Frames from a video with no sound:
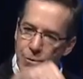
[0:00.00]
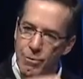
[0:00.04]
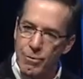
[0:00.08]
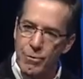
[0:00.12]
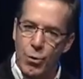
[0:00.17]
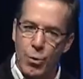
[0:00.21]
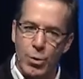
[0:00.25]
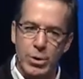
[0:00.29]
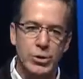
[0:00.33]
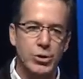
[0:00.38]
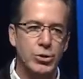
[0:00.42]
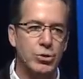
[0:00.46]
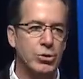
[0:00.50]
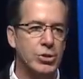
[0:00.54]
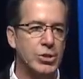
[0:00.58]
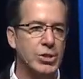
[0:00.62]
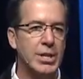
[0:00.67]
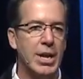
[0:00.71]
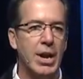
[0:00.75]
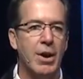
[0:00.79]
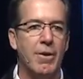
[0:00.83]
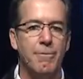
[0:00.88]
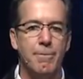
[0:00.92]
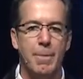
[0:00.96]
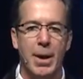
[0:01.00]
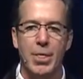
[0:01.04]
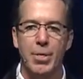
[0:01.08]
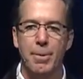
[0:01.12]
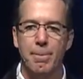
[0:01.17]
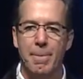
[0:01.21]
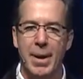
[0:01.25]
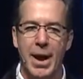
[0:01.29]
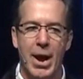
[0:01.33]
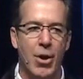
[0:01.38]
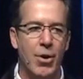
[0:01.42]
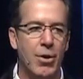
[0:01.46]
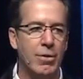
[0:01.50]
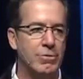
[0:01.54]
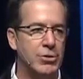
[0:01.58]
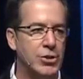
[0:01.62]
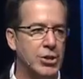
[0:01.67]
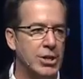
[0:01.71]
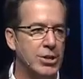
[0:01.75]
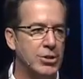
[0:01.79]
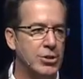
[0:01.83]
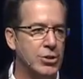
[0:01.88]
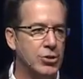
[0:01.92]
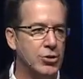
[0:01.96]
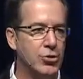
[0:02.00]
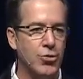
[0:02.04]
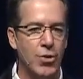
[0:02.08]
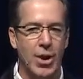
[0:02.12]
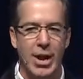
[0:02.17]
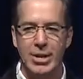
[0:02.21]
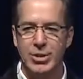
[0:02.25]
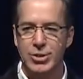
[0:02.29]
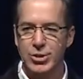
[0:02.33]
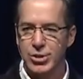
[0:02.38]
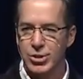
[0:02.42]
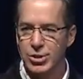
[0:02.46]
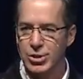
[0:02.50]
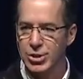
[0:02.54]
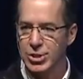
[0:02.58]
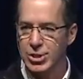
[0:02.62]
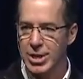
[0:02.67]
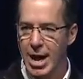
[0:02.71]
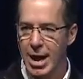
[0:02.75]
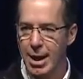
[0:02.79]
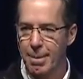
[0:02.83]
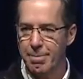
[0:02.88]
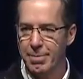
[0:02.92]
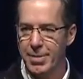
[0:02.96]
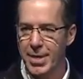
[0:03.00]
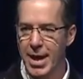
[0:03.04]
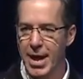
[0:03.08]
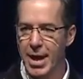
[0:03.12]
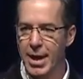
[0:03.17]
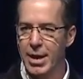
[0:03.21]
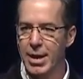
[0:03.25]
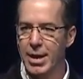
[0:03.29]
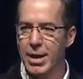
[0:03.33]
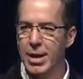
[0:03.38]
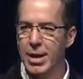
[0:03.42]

force yourself by the power of Jesus Christ to stop that.